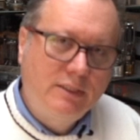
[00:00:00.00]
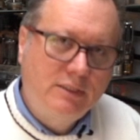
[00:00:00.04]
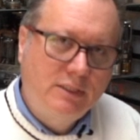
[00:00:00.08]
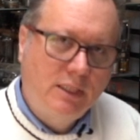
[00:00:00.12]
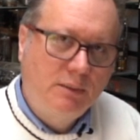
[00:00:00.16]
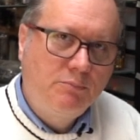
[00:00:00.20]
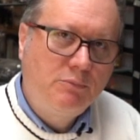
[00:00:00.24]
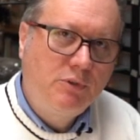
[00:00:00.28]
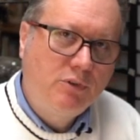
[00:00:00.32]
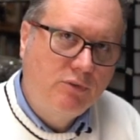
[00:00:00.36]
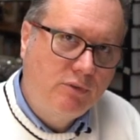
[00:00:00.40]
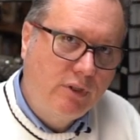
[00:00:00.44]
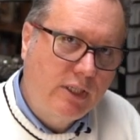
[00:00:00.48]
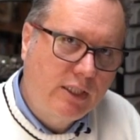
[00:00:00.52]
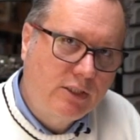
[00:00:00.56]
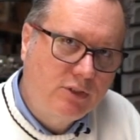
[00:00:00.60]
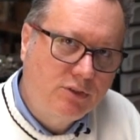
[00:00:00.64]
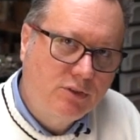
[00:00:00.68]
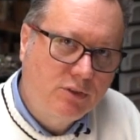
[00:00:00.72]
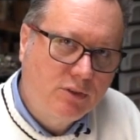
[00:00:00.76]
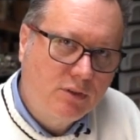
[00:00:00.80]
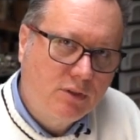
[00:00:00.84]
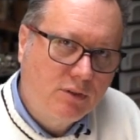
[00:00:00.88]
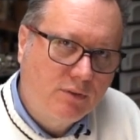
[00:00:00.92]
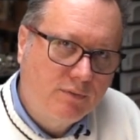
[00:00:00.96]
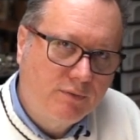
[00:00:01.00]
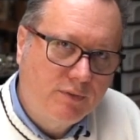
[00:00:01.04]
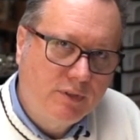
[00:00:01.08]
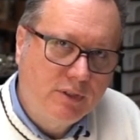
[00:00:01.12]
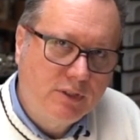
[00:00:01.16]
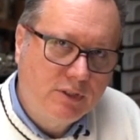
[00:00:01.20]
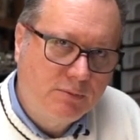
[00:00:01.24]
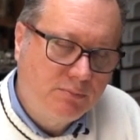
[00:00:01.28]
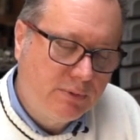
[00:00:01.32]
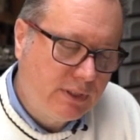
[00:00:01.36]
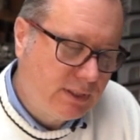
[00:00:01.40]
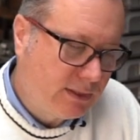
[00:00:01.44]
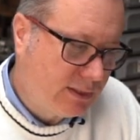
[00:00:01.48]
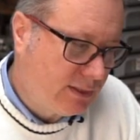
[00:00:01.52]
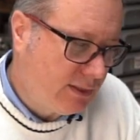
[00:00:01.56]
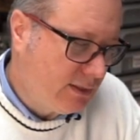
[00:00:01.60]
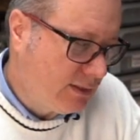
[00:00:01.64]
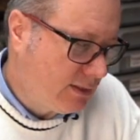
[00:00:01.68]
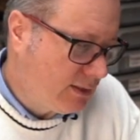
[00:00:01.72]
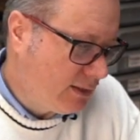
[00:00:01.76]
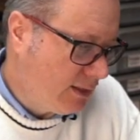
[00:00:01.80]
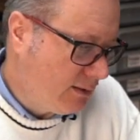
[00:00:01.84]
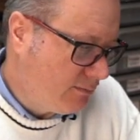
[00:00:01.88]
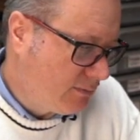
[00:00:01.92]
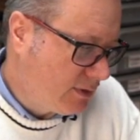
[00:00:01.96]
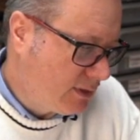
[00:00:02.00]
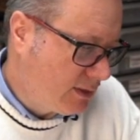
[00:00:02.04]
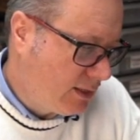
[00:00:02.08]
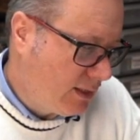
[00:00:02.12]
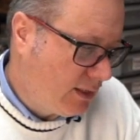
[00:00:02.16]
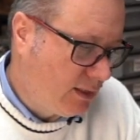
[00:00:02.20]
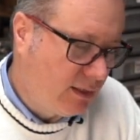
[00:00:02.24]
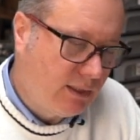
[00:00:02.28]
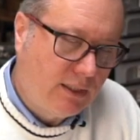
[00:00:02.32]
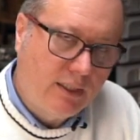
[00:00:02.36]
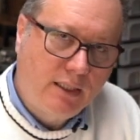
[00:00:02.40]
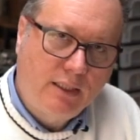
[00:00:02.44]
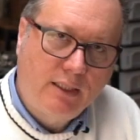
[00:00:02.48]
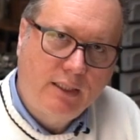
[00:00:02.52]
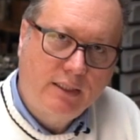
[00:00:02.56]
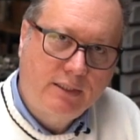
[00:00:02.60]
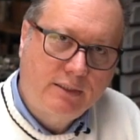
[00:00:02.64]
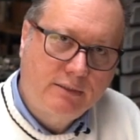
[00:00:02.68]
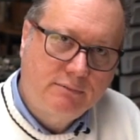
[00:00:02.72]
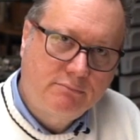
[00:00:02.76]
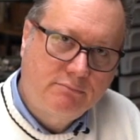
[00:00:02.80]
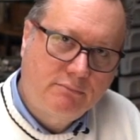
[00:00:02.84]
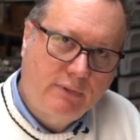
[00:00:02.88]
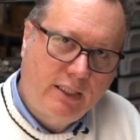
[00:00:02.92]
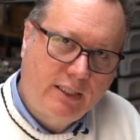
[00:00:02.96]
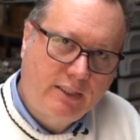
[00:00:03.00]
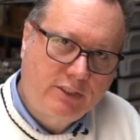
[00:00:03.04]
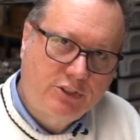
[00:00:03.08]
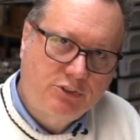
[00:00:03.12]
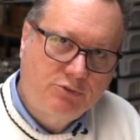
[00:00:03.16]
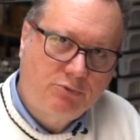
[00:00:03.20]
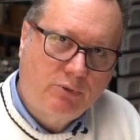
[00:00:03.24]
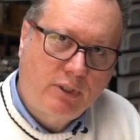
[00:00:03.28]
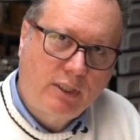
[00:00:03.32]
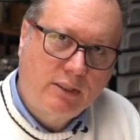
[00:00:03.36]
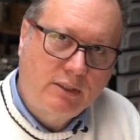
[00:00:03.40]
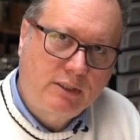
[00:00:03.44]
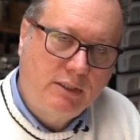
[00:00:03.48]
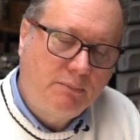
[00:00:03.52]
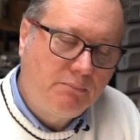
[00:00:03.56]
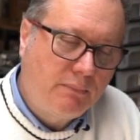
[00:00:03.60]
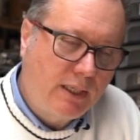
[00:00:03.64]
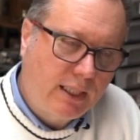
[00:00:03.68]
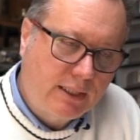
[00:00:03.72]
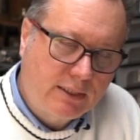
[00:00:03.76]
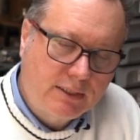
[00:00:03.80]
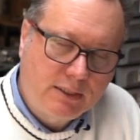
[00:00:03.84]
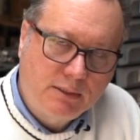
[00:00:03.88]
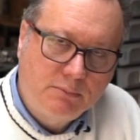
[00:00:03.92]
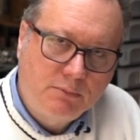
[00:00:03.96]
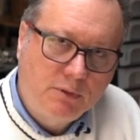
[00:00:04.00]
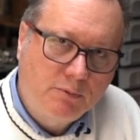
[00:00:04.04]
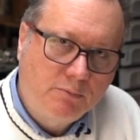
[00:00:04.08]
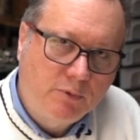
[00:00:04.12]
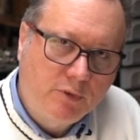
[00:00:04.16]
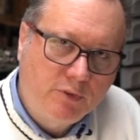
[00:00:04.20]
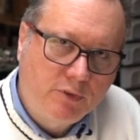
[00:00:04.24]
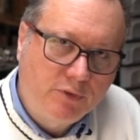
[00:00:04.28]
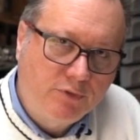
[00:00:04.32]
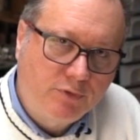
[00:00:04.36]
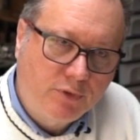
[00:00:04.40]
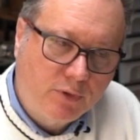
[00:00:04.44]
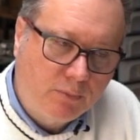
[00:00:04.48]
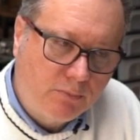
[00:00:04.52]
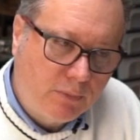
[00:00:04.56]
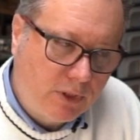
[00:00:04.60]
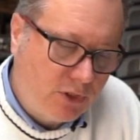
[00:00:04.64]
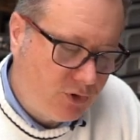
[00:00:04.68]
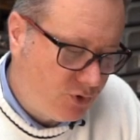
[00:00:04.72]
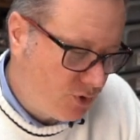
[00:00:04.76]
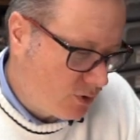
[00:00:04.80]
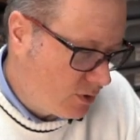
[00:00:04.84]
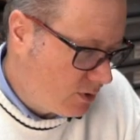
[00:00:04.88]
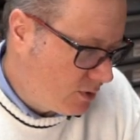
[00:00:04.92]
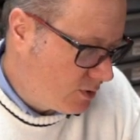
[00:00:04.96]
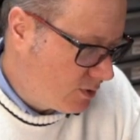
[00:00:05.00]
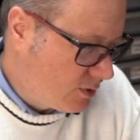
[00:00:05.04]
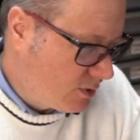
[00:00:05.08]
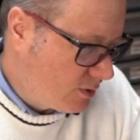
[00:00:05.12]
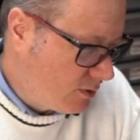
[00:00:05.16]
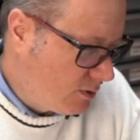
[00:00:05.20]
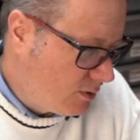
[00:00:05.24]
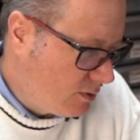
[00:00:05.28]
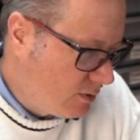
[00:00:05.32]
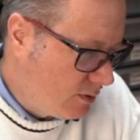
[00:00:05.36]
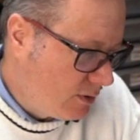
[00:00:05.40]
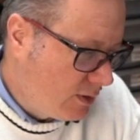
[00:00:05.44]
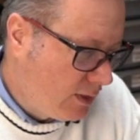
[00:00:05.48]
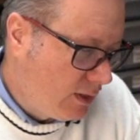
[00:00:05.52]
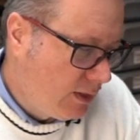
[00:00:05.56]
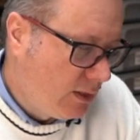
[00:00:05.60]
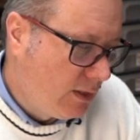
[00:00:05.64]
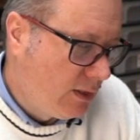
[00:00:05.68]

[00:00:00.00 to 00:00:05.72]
the same direction of these big systems and extract the maximum of the information. So